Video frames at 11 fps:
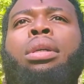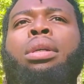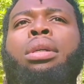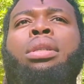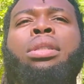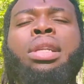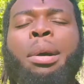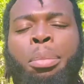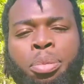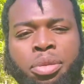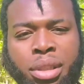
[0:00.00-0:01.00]
stop
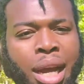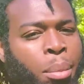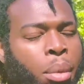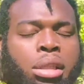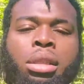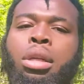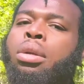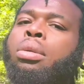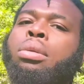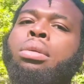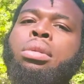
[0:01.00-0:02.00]
watching the
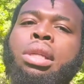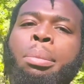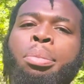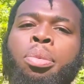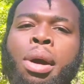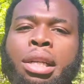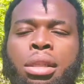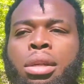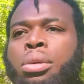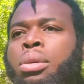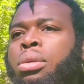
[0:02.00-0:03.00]
news. Stop
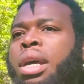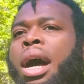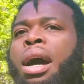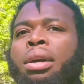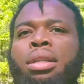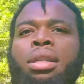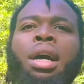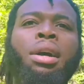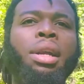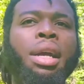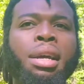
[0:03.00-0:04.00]
watching news all
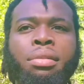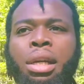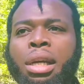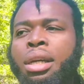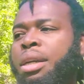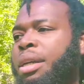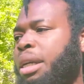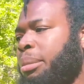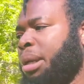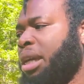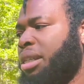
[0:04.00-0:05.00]
day, every day,
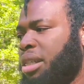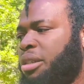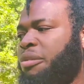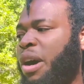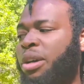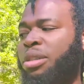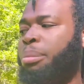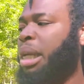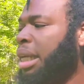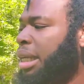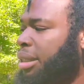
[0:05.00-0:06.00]
because it's false
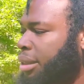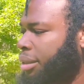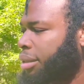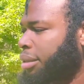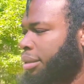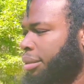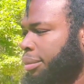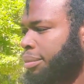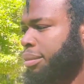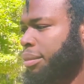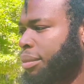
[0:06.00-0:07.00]
media.
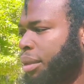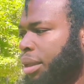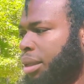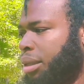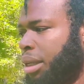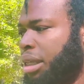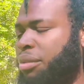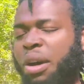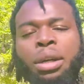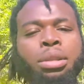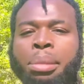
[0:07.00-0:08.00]
It's
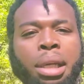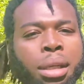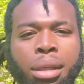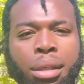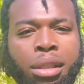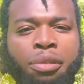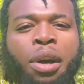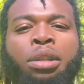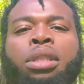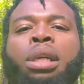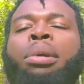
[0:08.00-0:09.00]
false media. It's
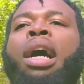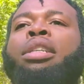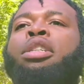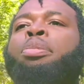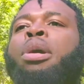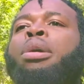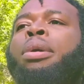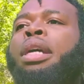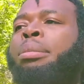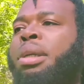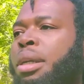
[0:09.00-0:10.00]
false subconscious
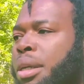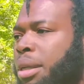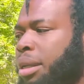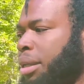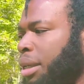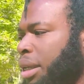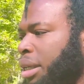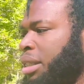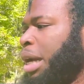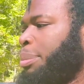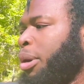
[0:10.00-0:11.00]
programming.
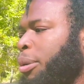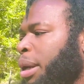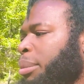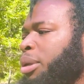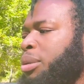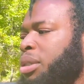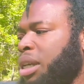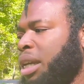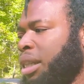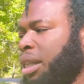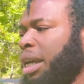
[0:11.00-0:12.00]
It's not programming you to
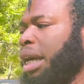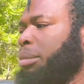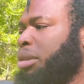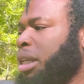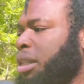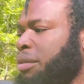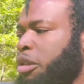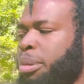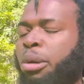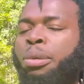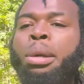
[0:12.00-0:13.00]
anything objective. It's
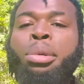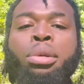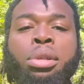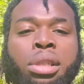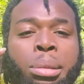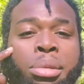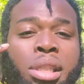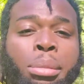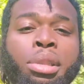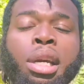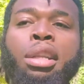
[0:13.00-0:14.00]
programming you to some
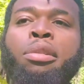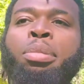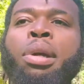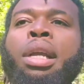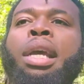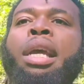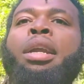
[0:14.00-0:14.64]
subjective predicated